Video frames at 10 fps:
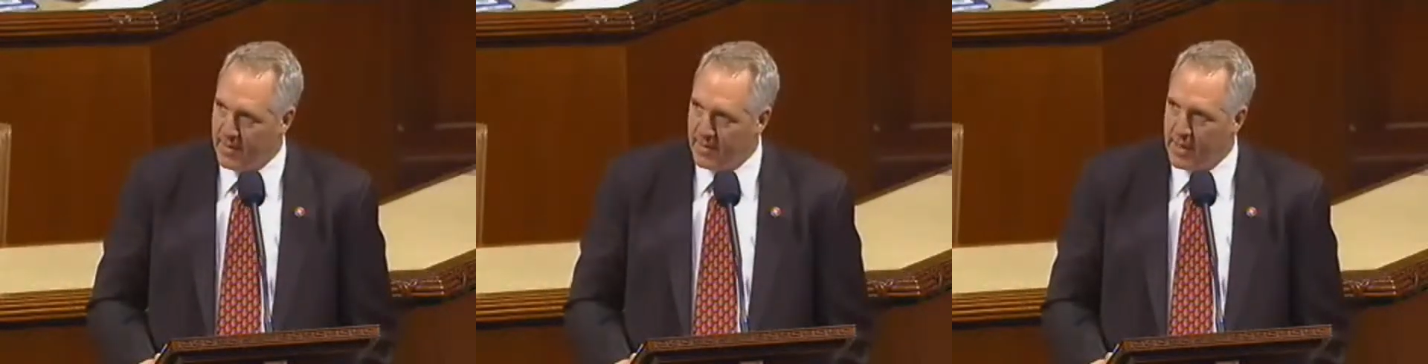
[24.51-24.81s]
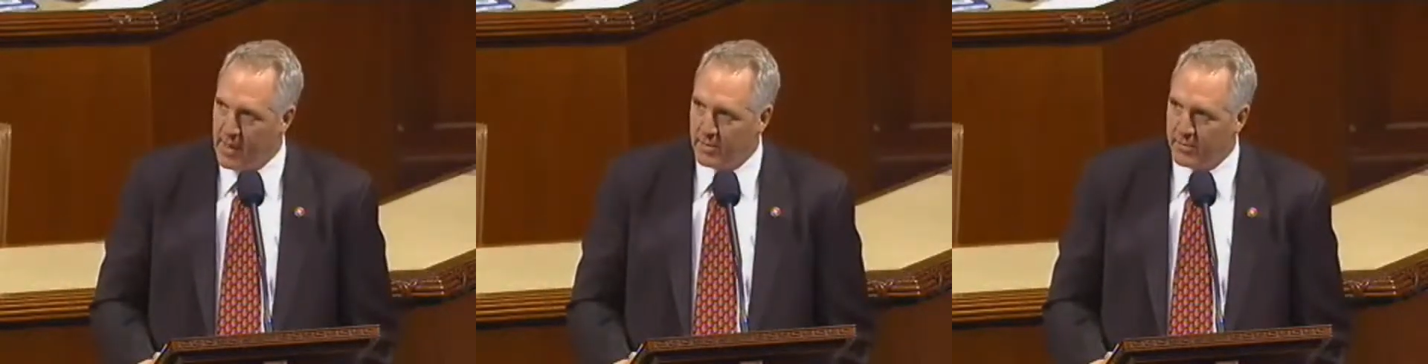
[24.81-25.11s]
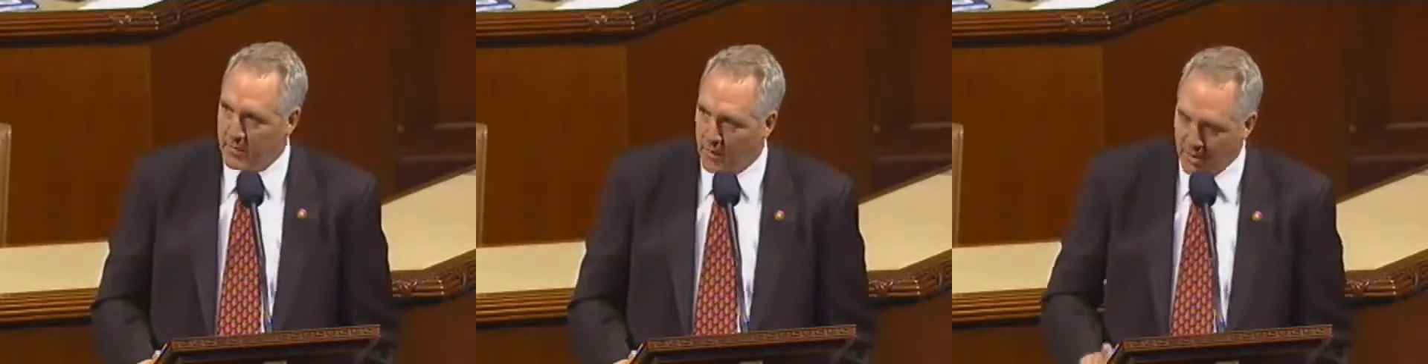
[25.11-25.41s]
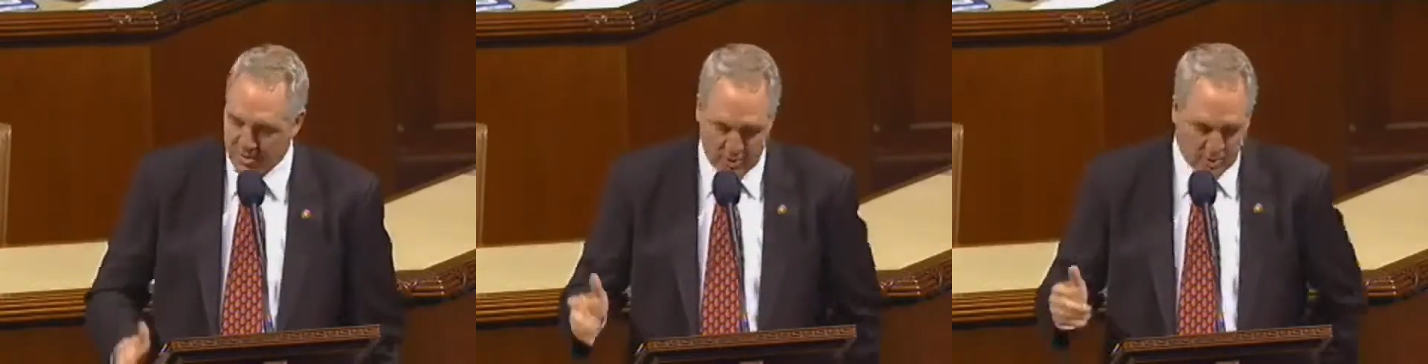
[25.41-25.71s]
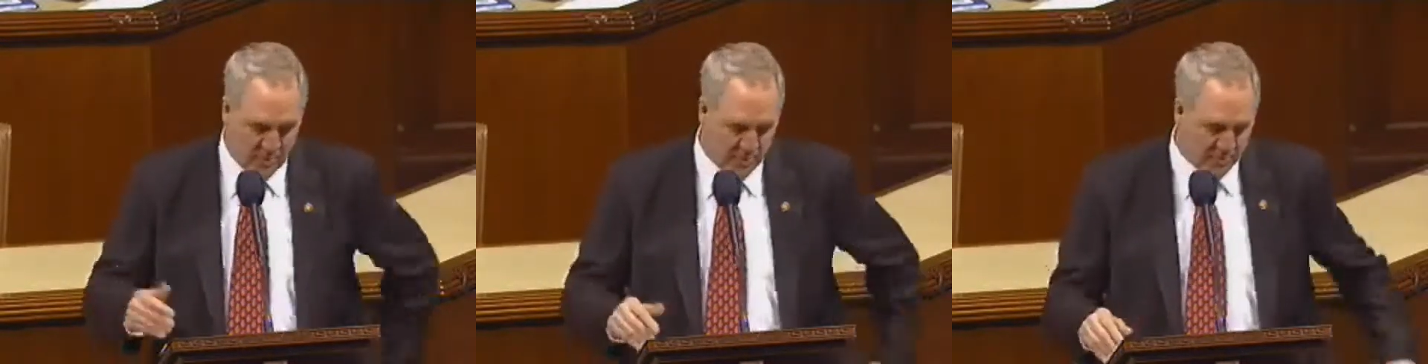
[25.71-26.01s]
and Congressman Marshall,
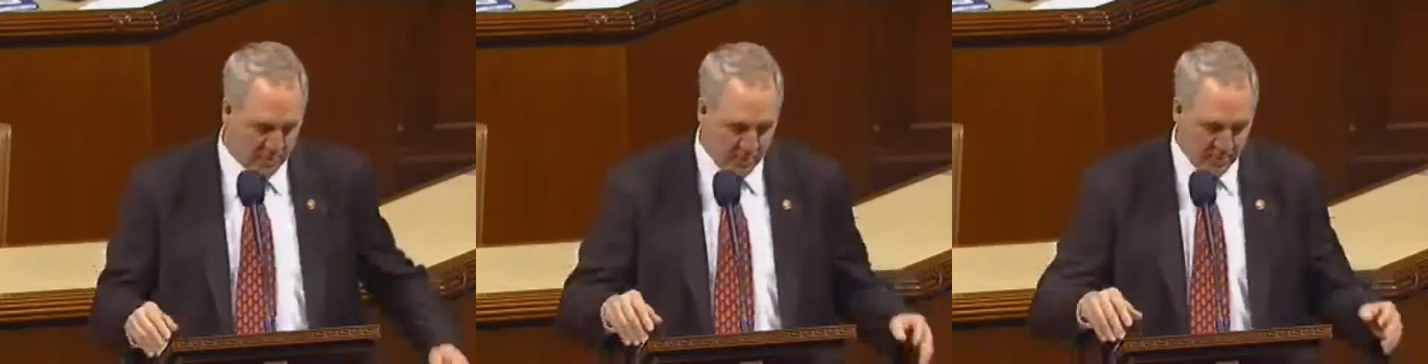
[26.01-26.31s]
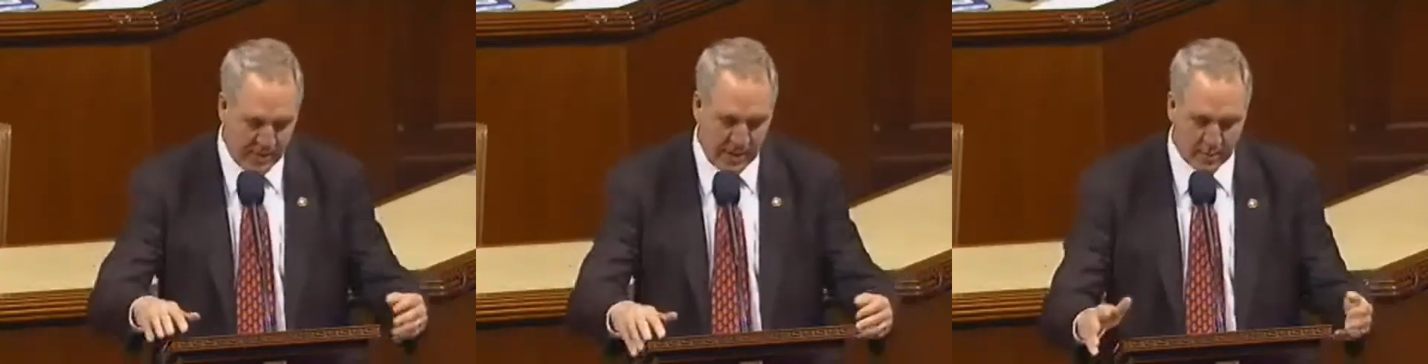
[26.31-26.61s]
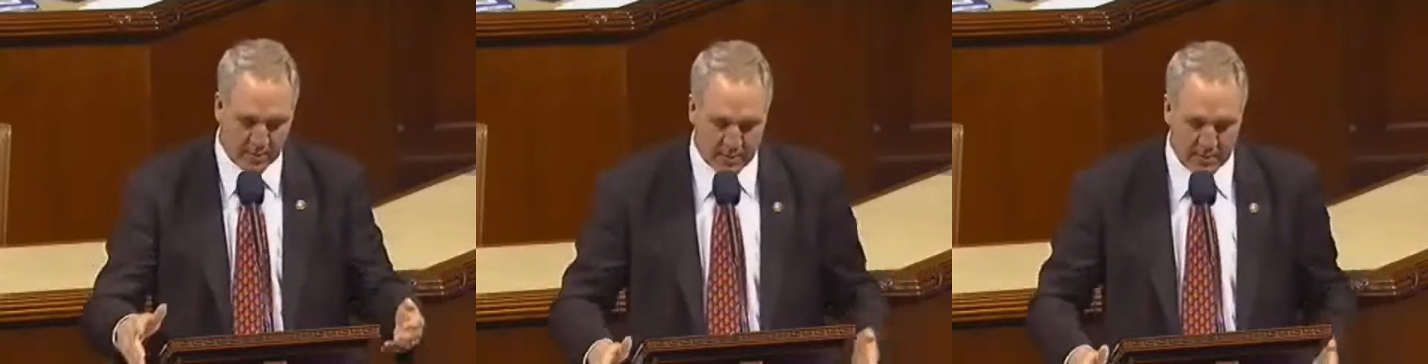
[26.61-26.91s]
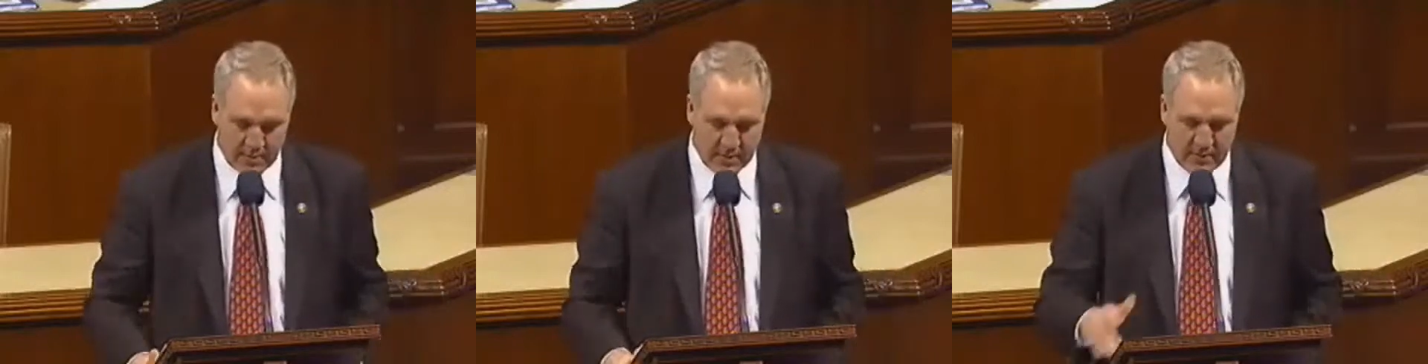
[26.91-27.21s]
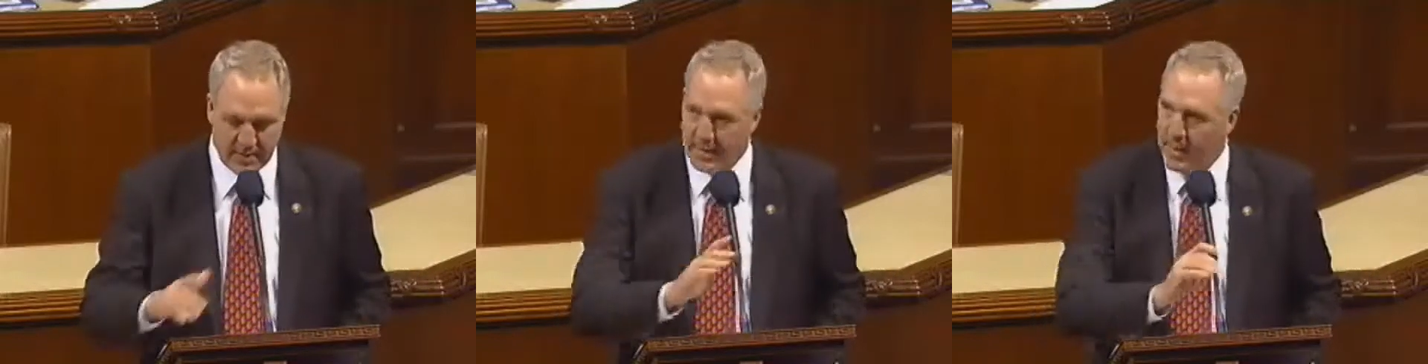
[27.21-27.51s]
who served honorably in the
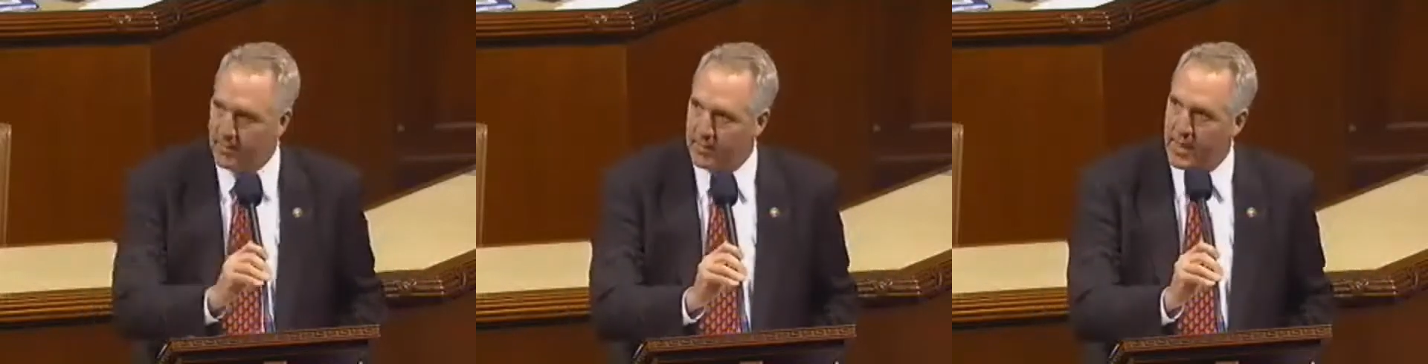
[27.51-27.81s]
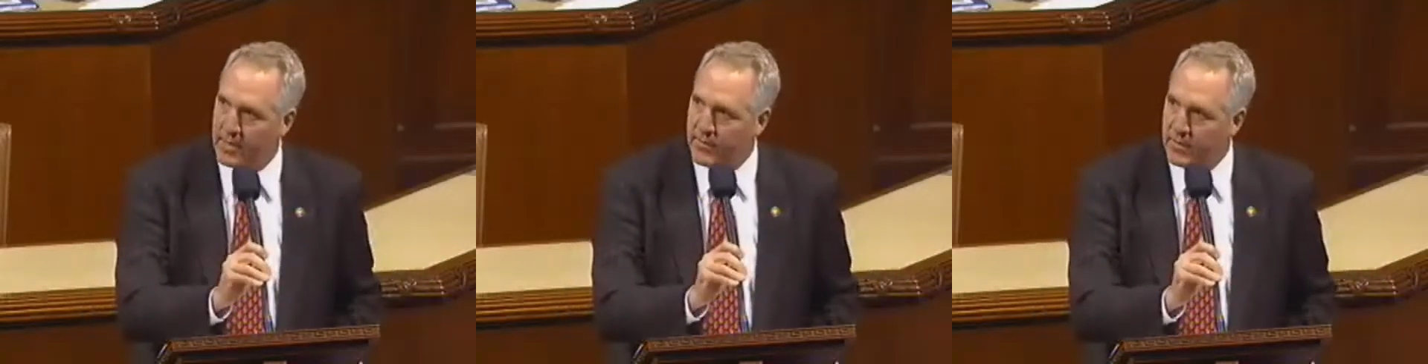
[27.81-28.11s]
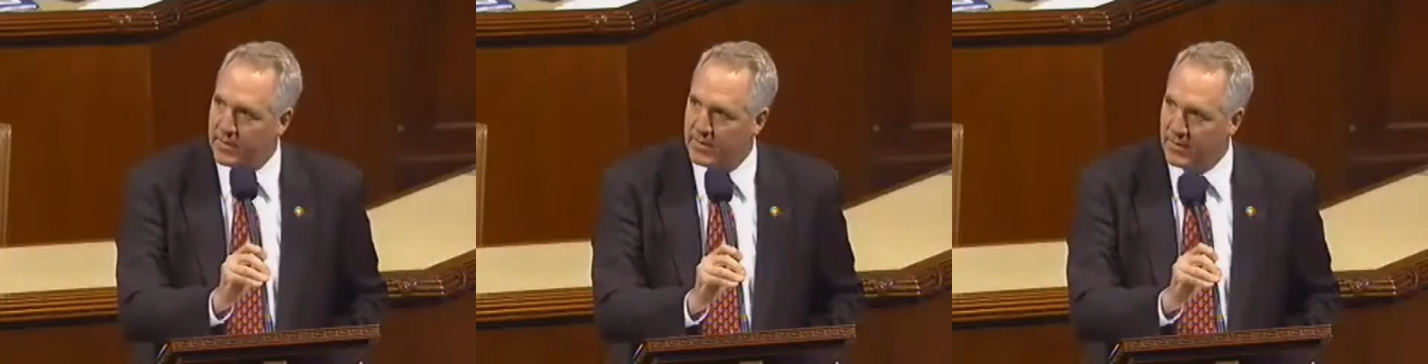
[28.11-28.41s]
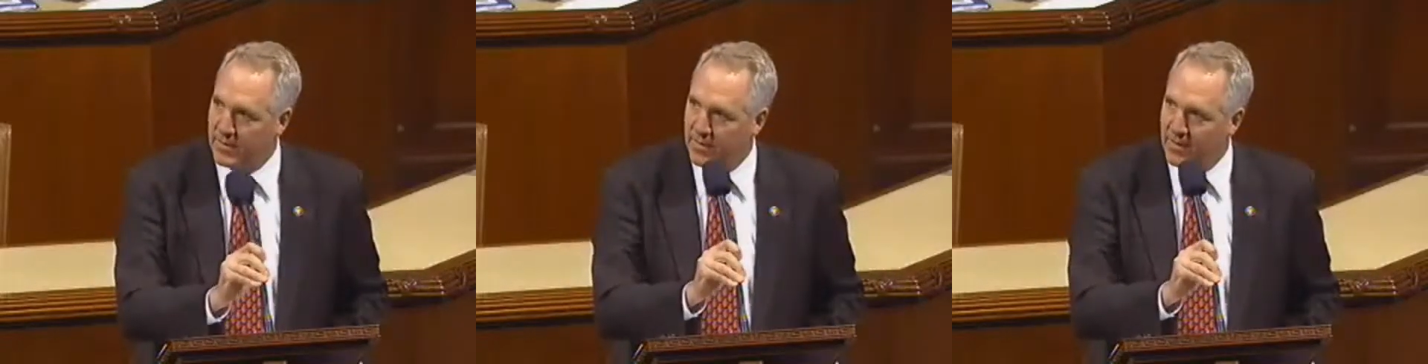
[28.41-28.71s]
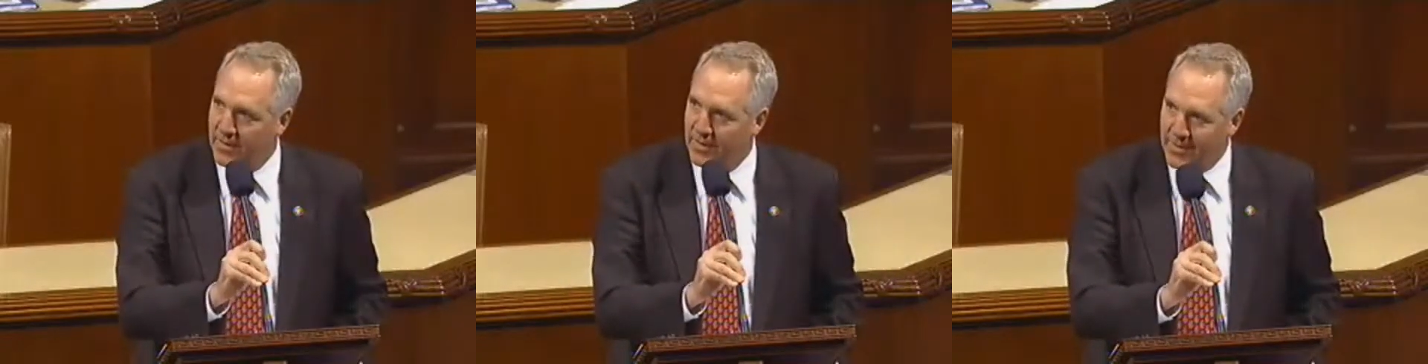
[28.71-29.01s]
Vietnam conflict and is
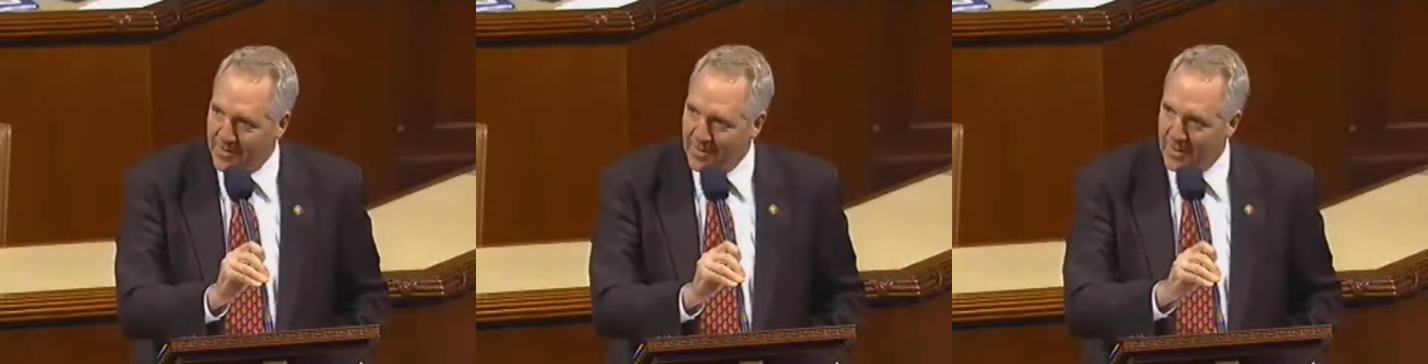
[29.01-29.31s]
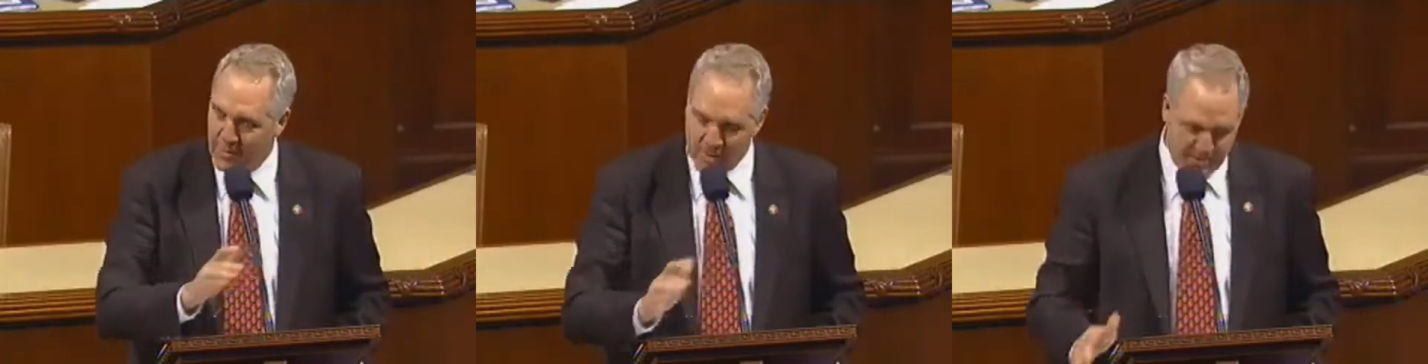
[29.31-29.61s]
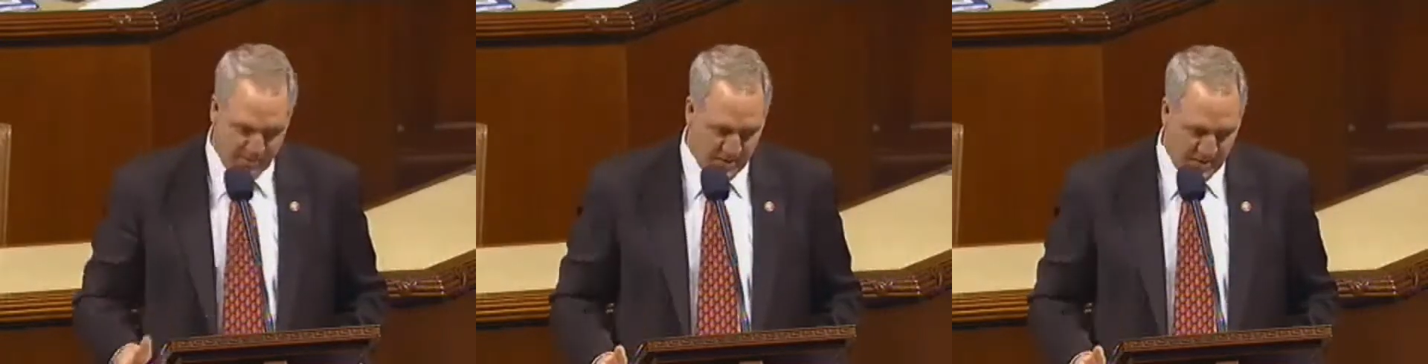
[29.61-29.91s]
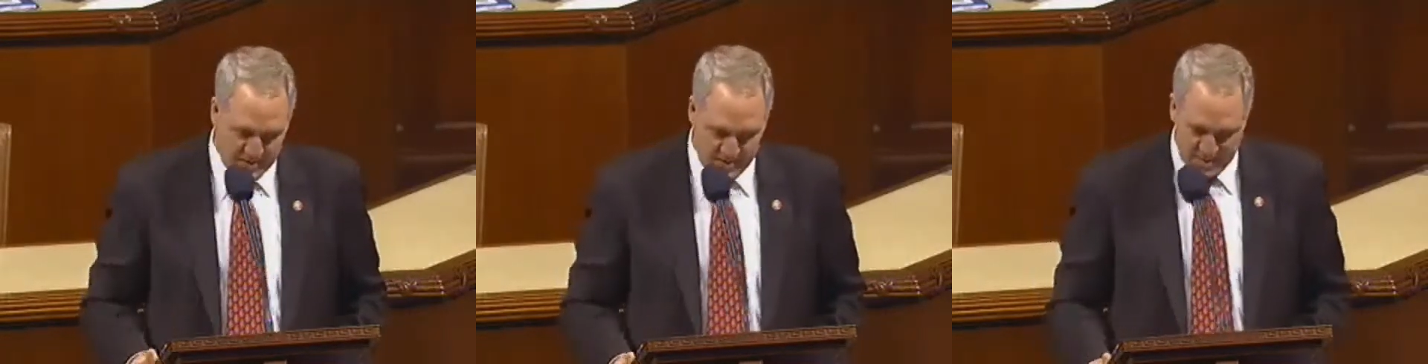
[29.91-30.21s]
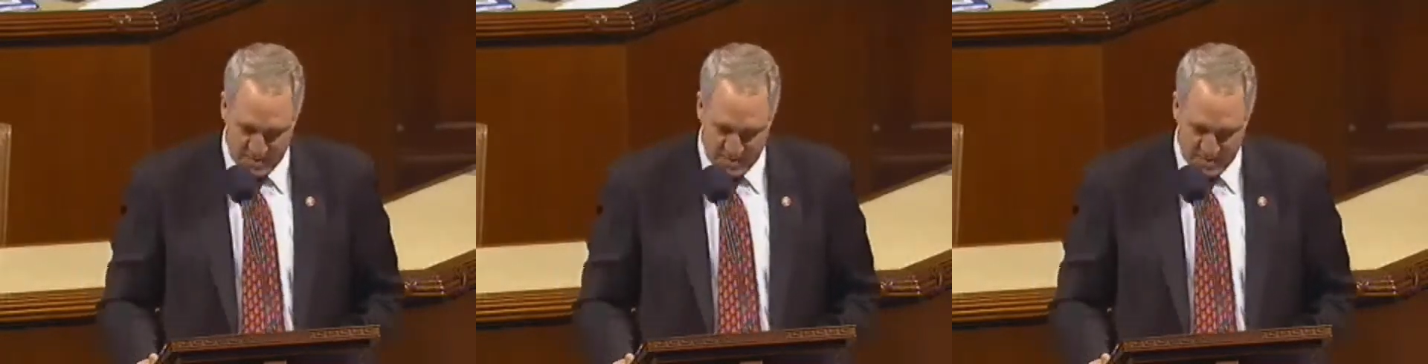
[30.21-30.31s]
a great friend.